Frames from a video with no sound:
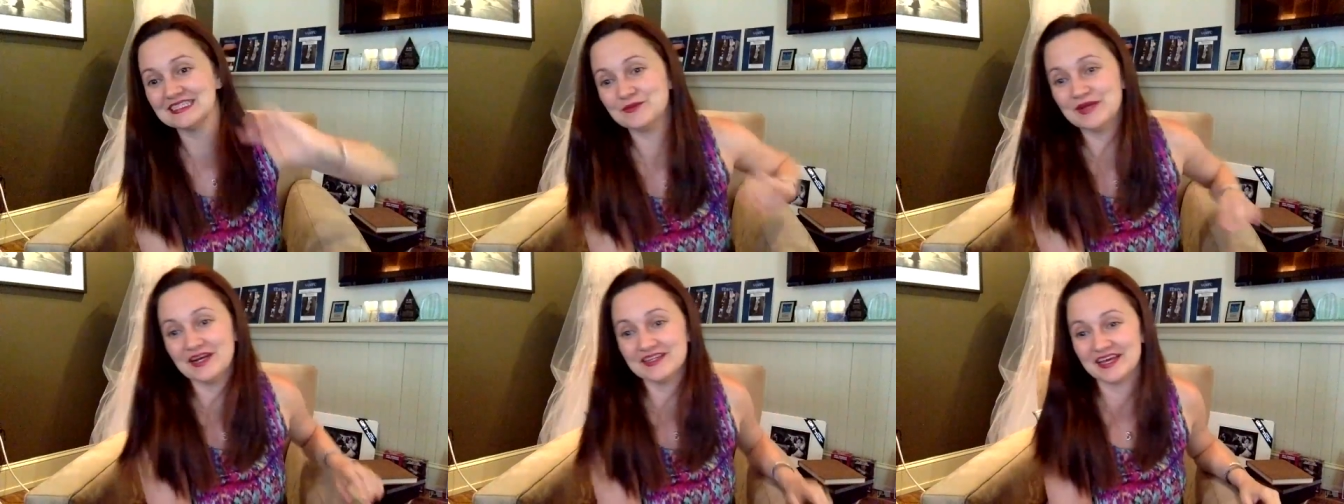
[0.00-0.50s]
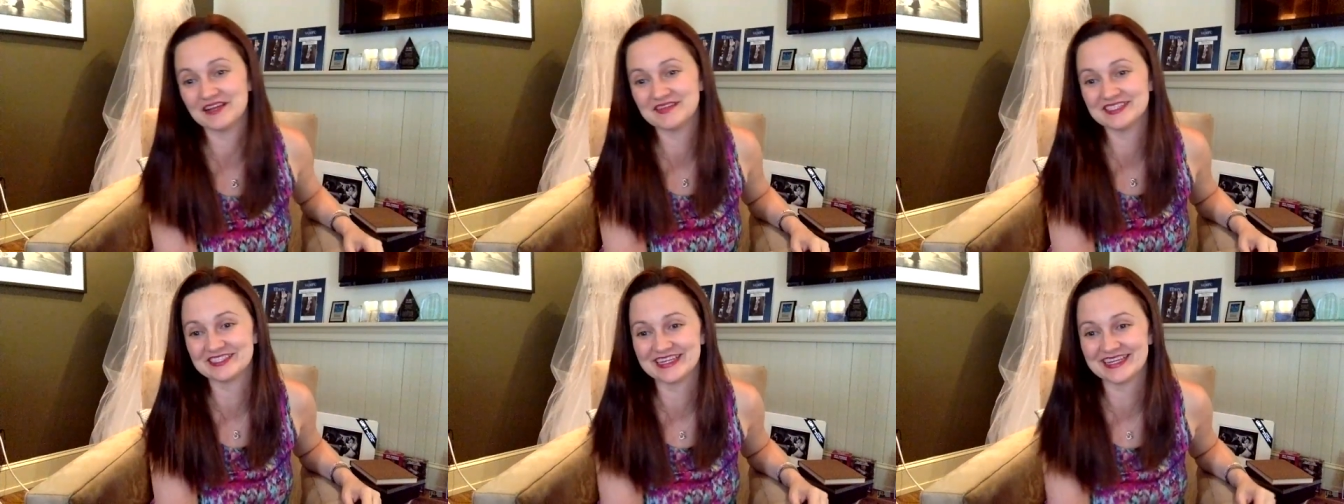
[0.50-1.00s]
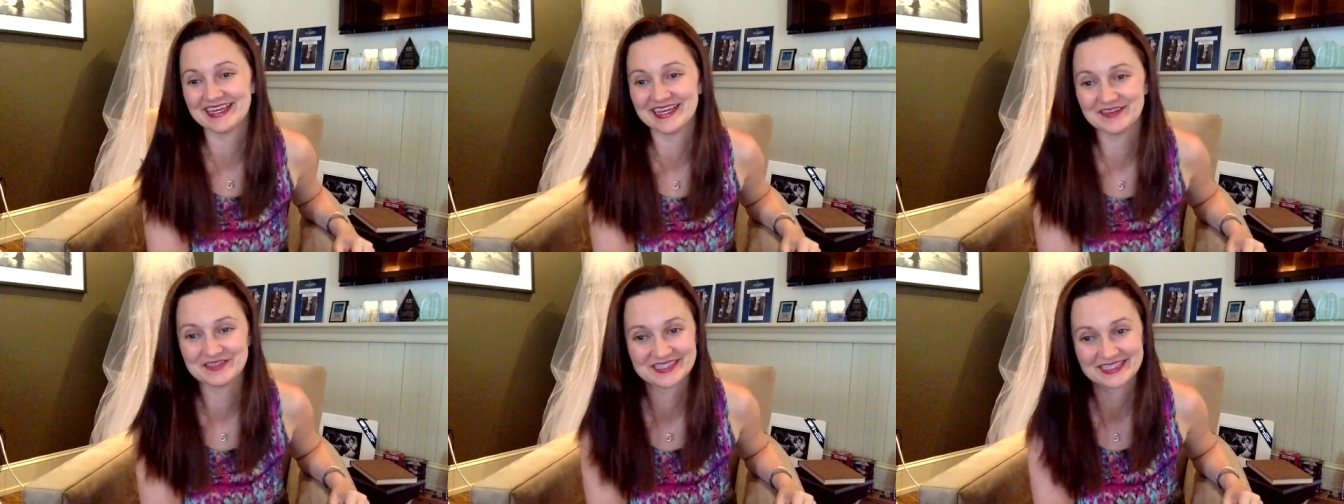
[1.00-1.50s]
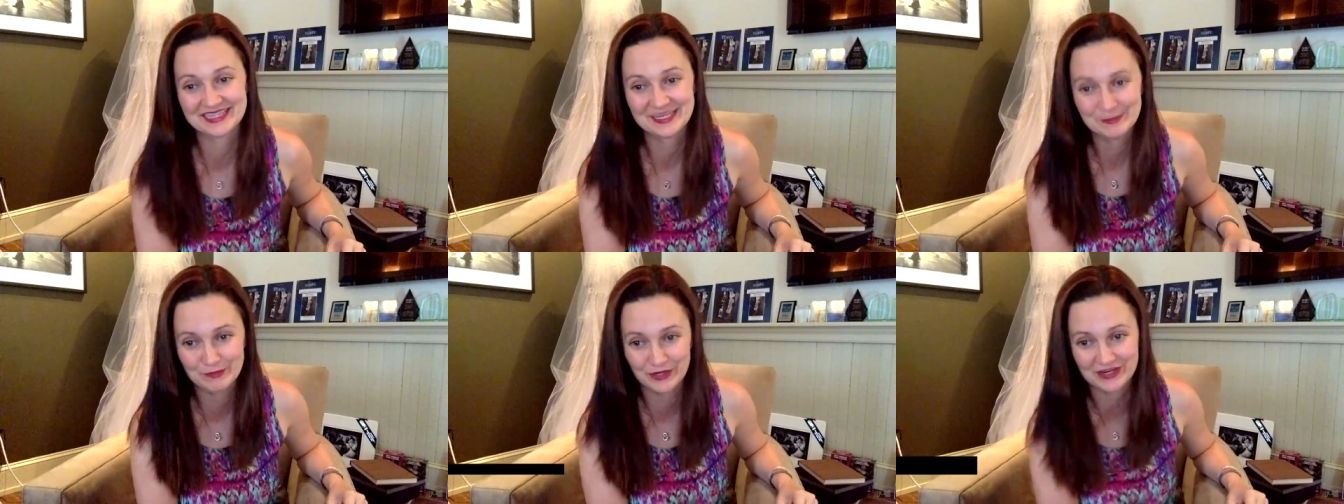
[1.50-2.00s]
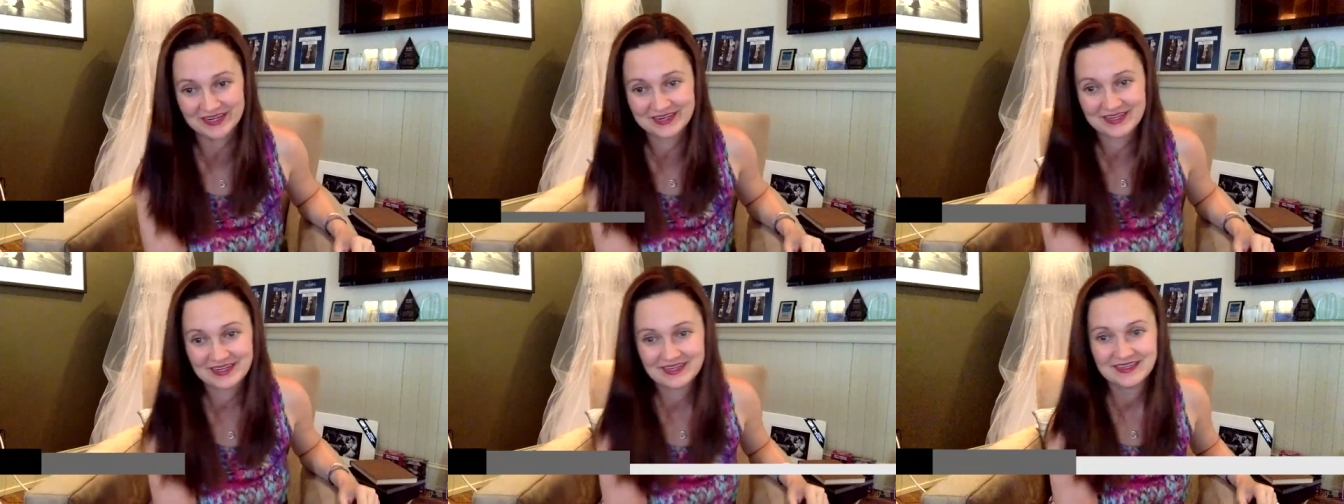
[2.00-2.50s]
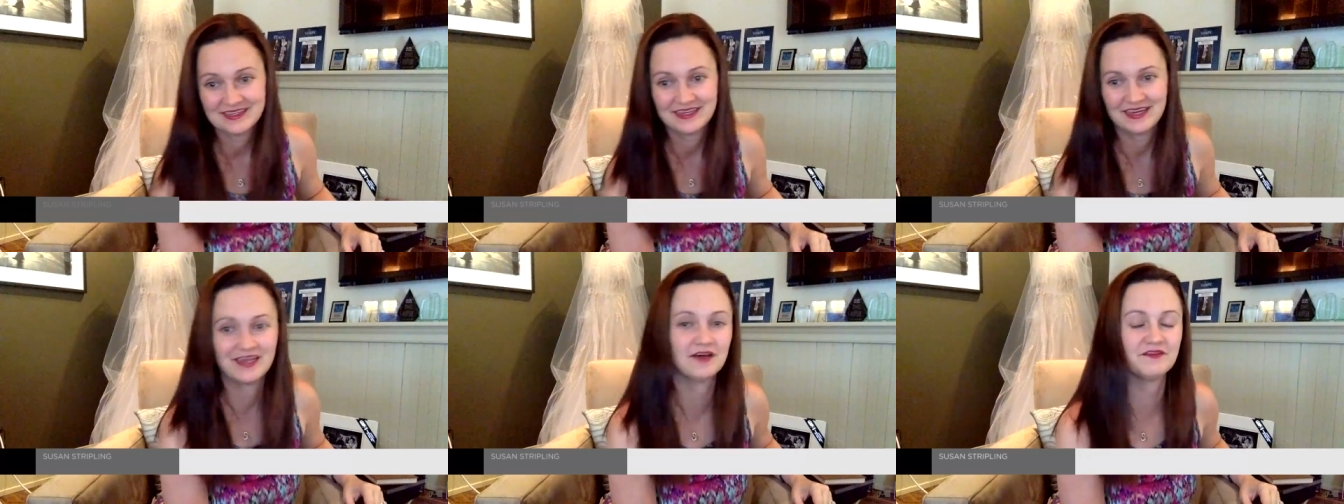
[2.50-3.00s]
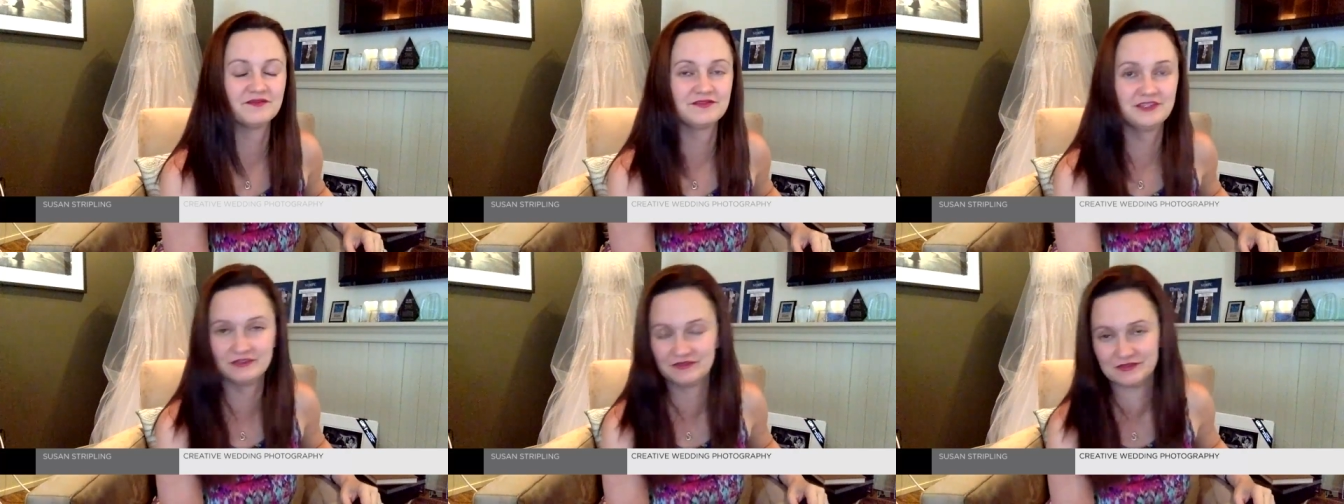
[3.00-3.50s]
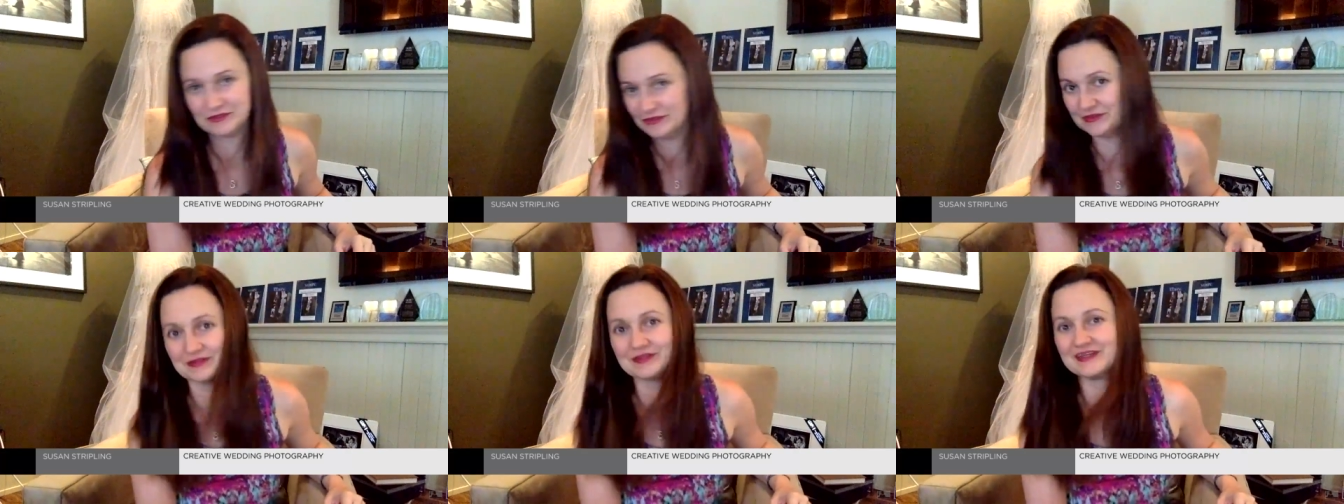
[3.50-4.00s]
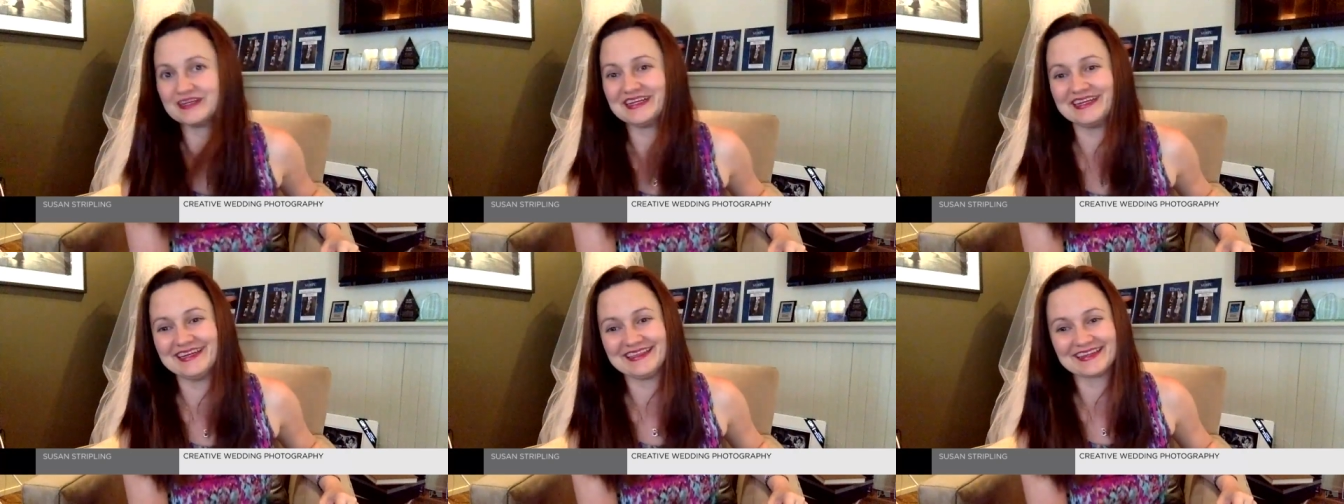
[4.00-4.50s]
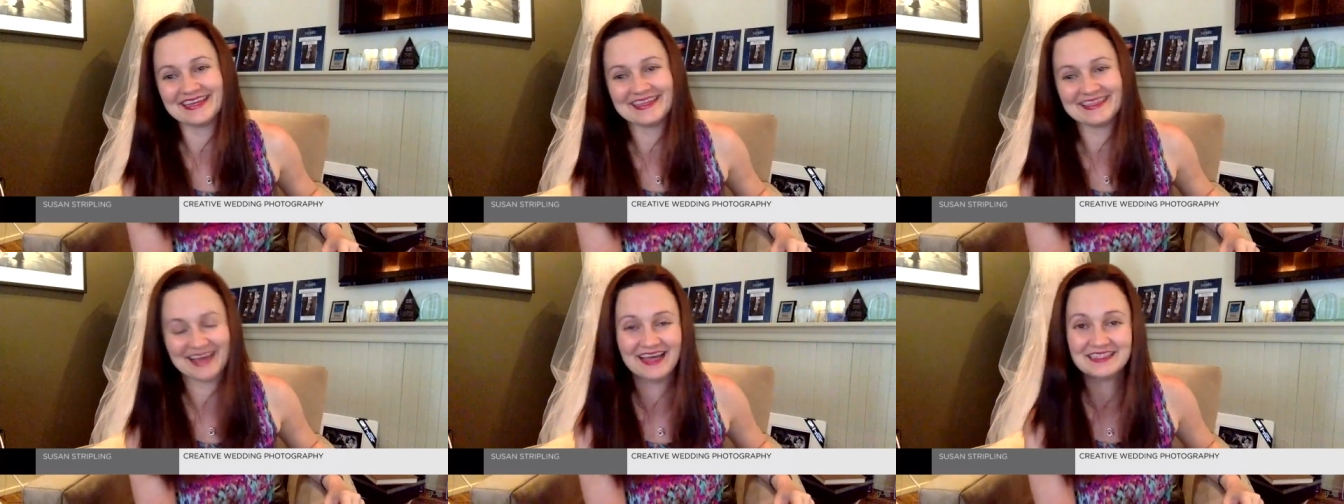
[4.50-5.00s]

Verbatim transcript: We none of us are getting enough sleep or enough good food or anything like that.